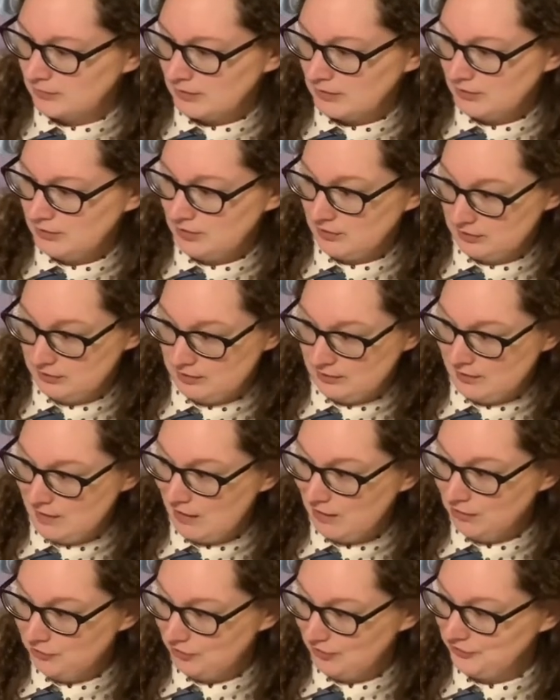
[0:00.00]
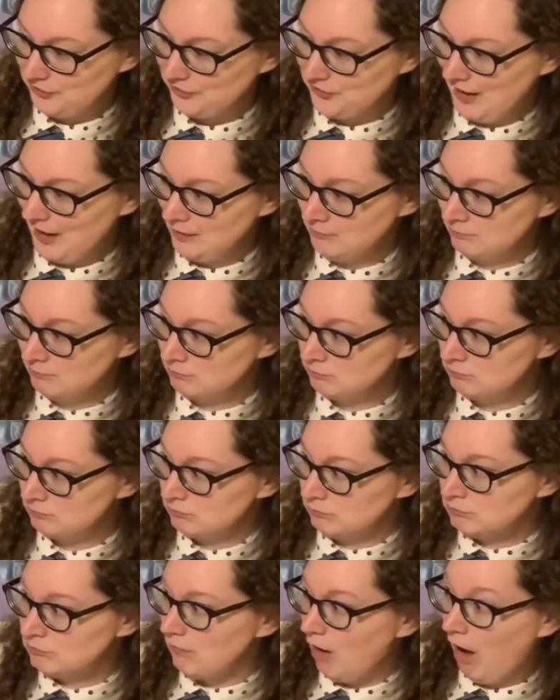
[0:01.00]
the little elephant said,
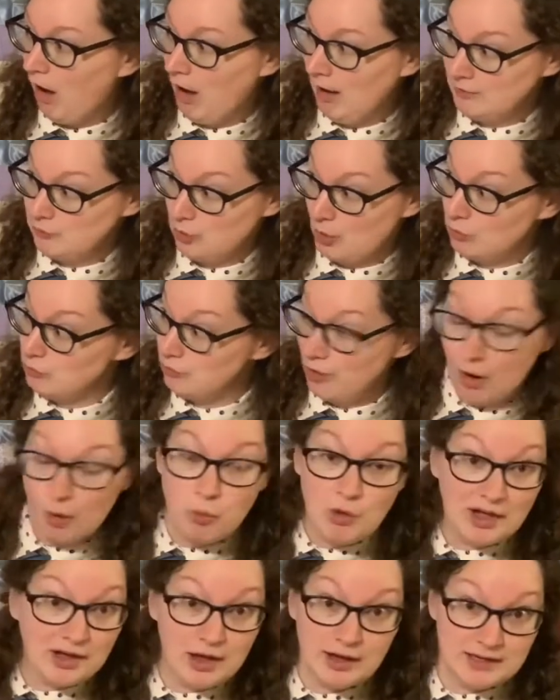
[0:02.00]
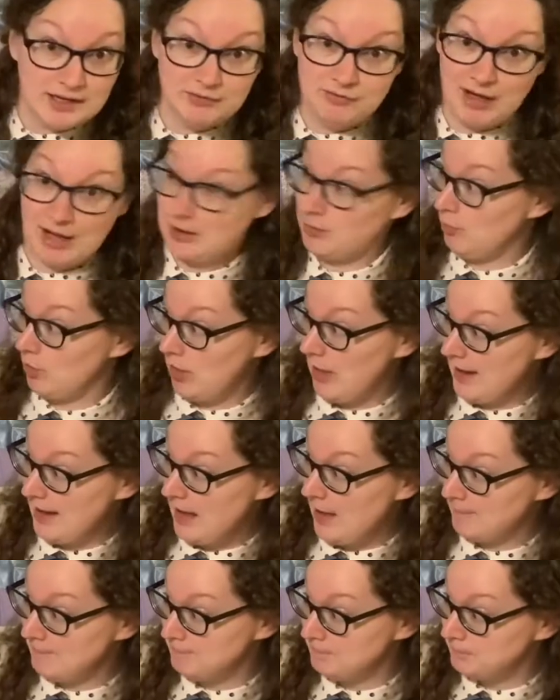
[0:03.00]
I don't know what kind of animal I
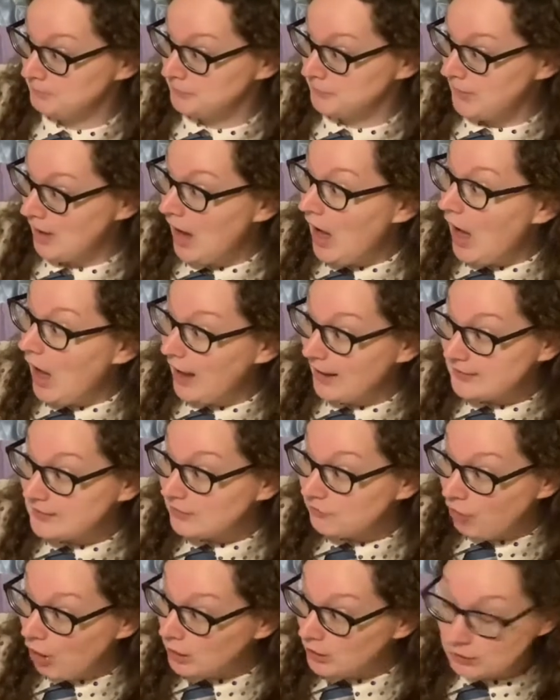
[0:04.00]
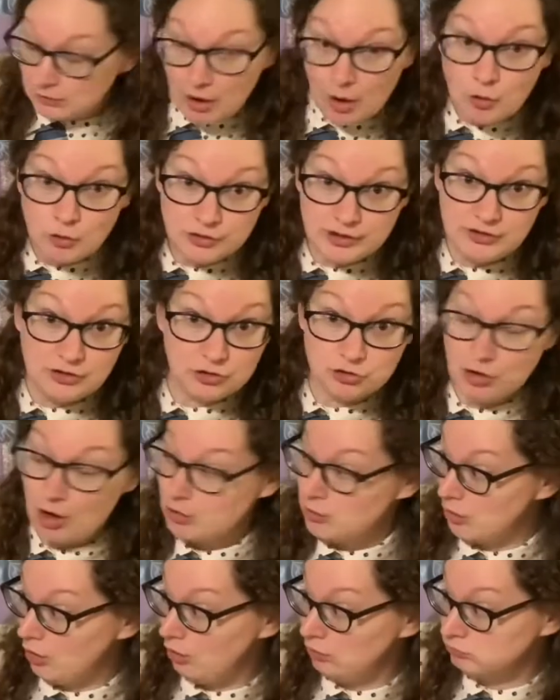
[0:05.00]
am. I live all alone in the
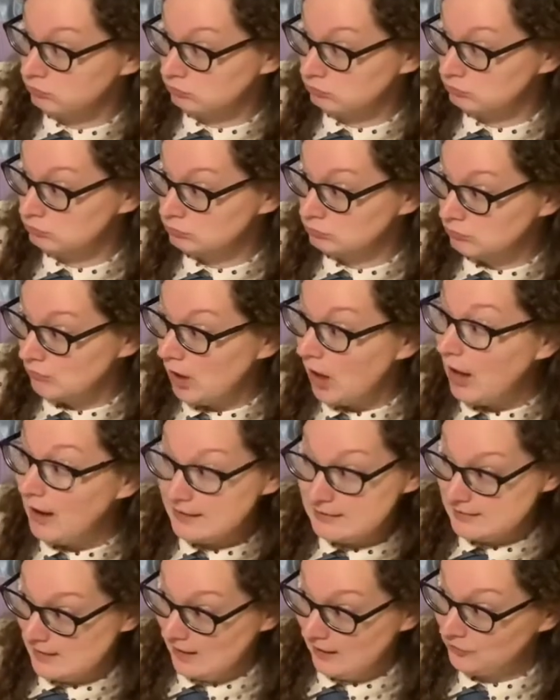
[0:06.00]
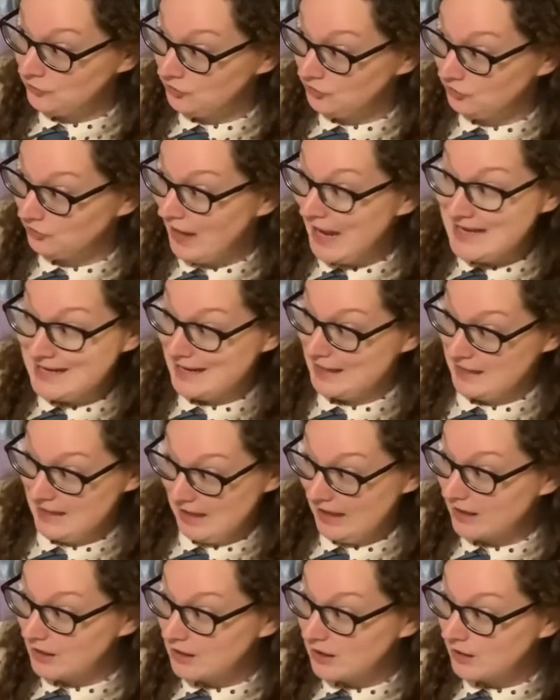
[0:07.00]
jungle. I dance and I
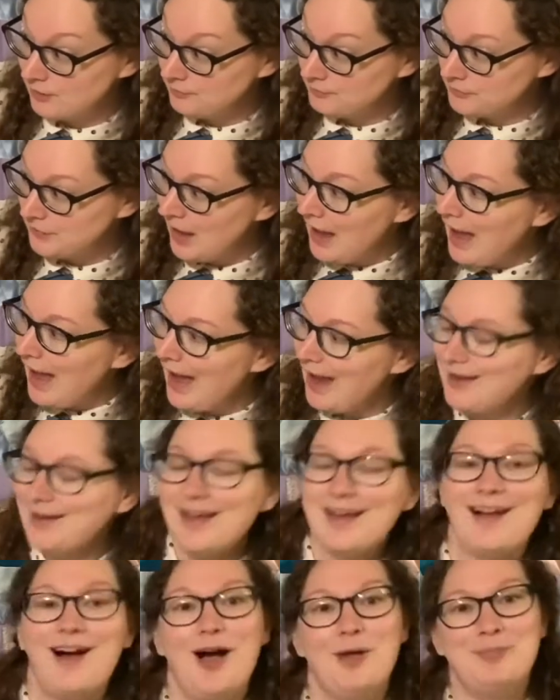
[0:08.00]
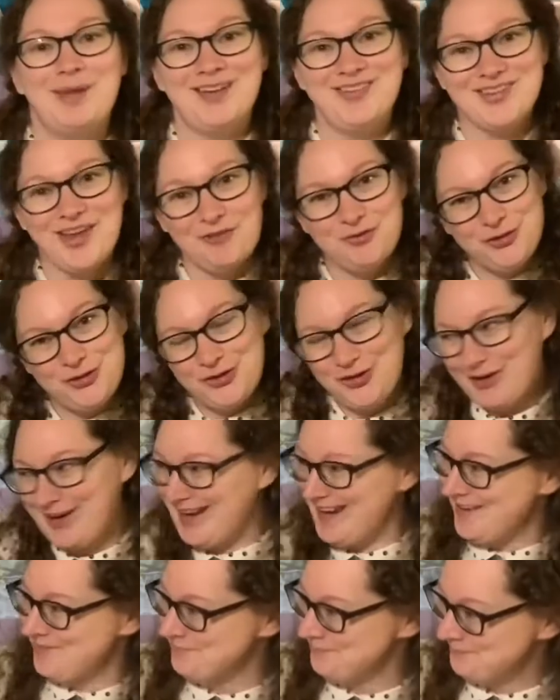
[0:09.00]
kick, and I call myself
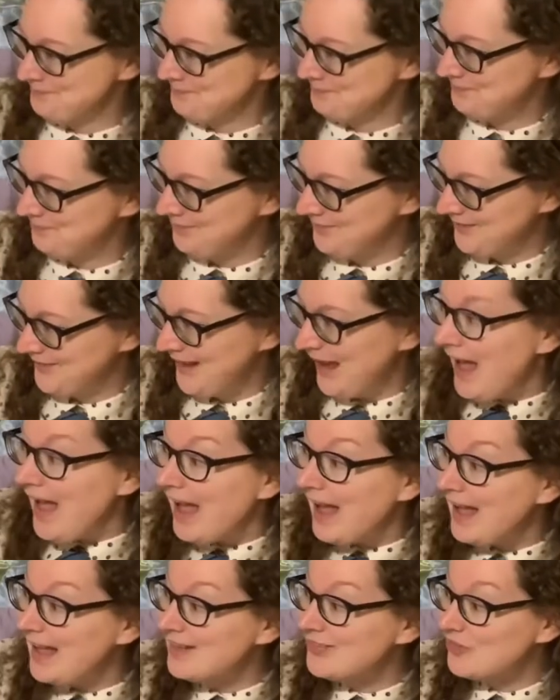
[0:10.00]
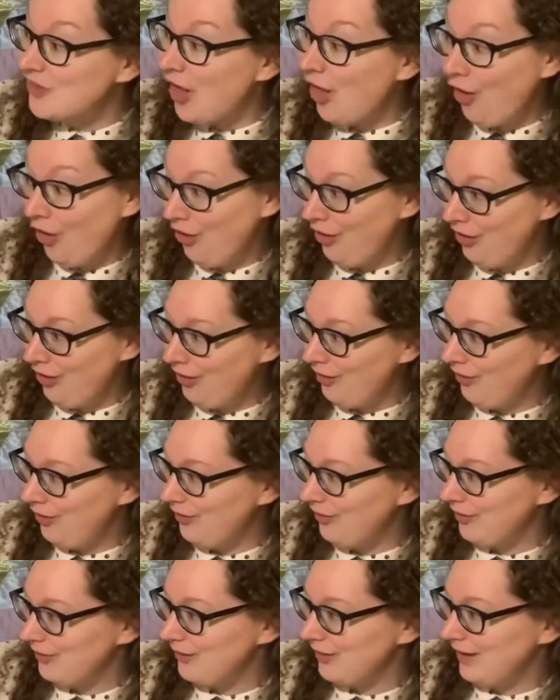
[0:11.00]
Sooki. It's
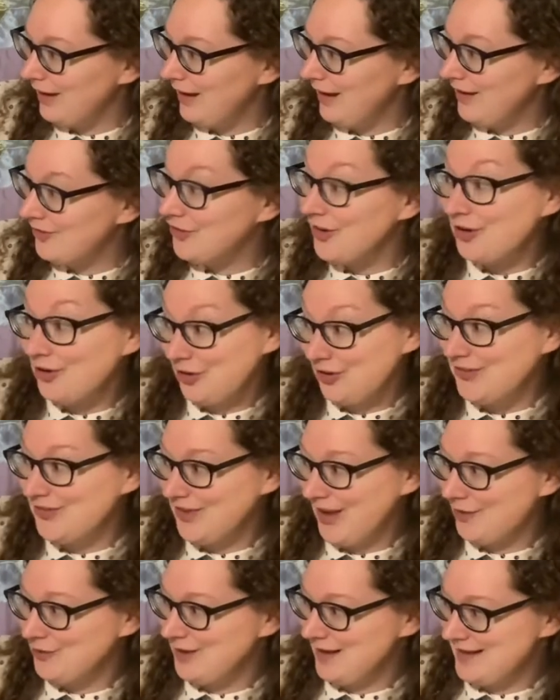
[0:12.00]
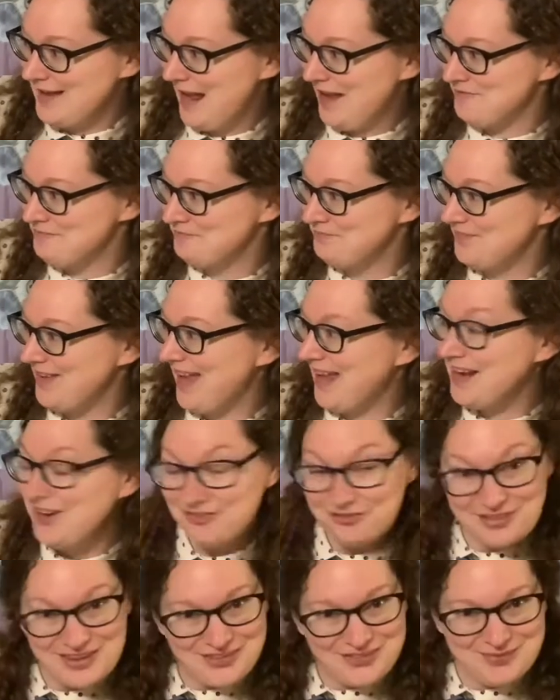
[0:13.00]
all, it's a good sounding name. And it
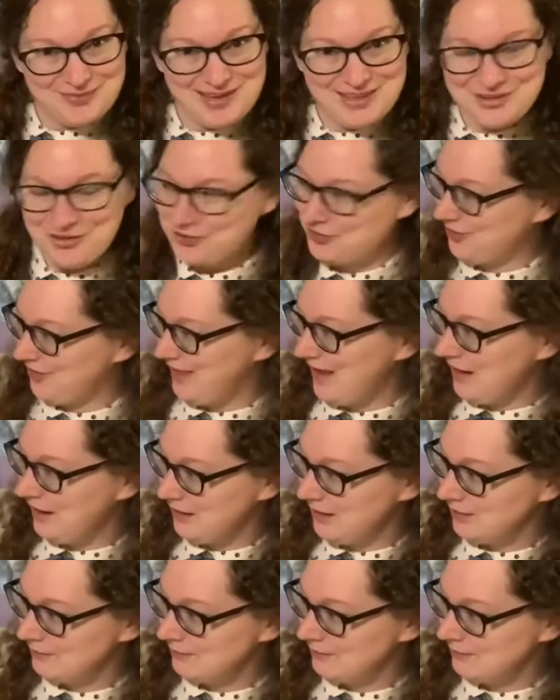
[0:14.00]
fits me, don't you think?